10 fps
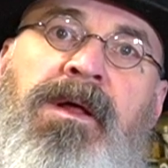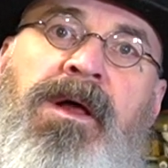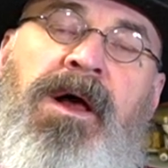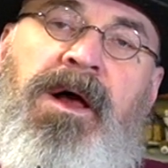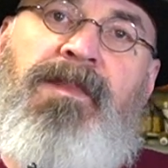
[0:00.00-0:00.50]

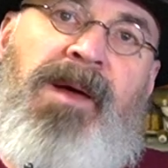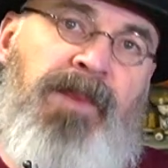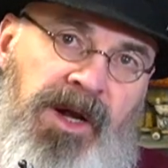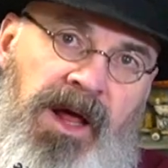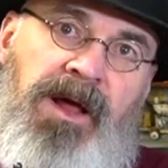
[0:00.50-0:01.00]

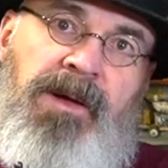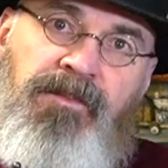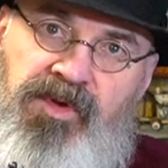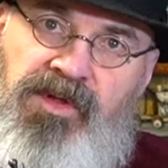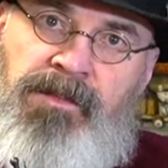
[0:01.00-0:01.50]

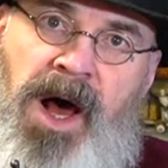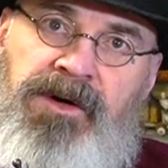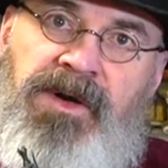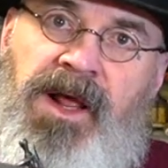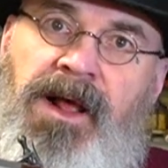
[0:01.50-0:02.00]
to the
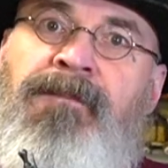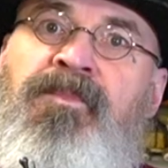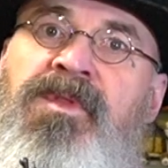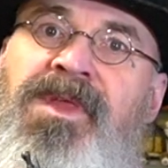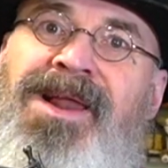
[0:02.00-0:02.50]
modern day,
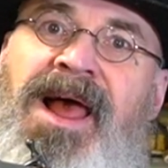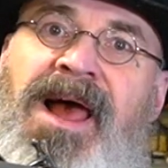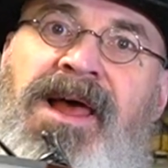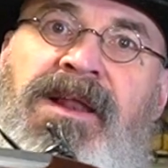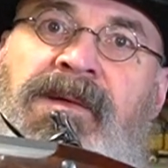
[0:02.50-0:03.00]
that
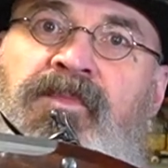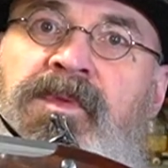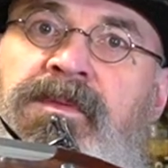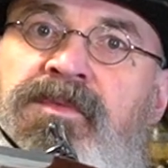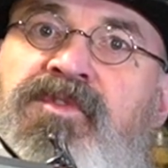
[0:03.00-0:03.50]
had
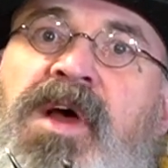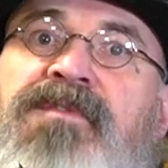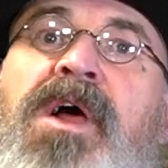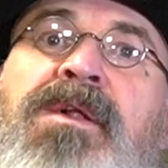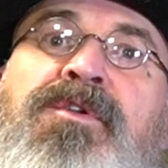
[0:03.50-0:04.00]
stuff
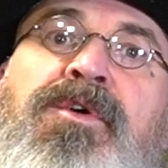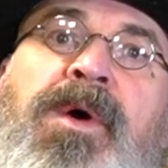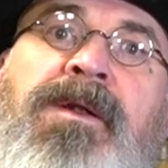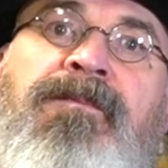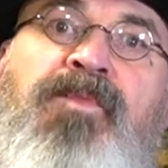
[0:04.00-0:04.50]
done to
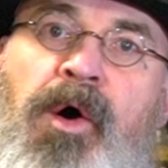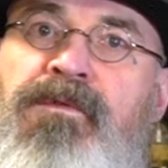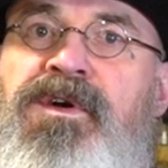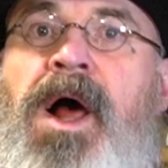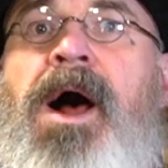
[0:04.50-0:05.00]
it
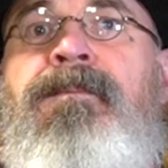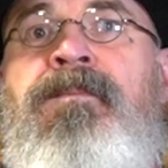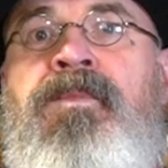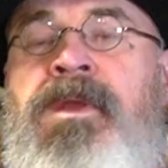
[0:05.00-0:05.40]
over time.